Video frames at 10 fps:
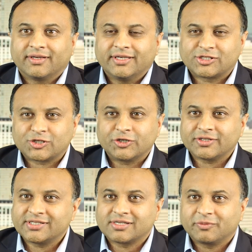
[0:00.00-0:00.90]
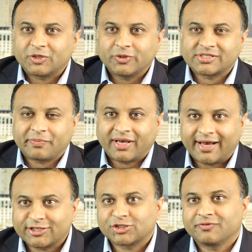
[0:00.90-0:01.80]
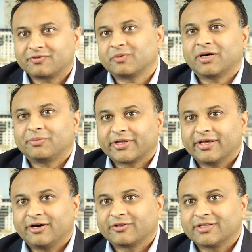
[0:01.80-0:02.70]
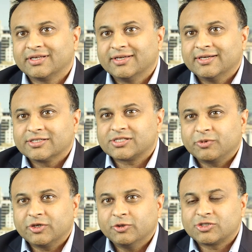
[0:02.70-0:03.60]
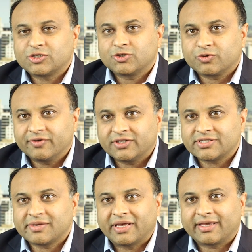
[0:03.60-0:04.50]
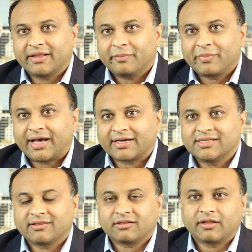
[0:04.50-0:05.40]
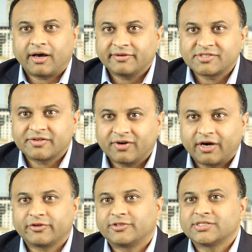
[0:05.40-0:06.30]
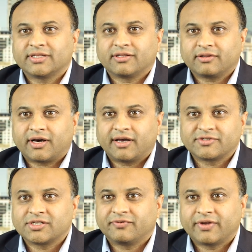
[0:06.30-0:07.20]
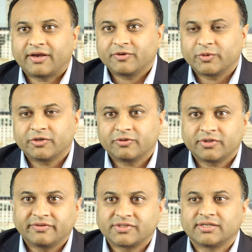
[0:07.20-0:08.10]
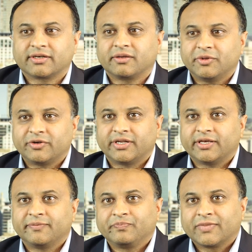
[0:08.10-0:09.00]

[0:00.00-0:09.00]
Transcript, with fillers: is certainly someone who has a passion for public health, someone who's driven to make an impact in the lives of others and the lives of everyone who lives in a community.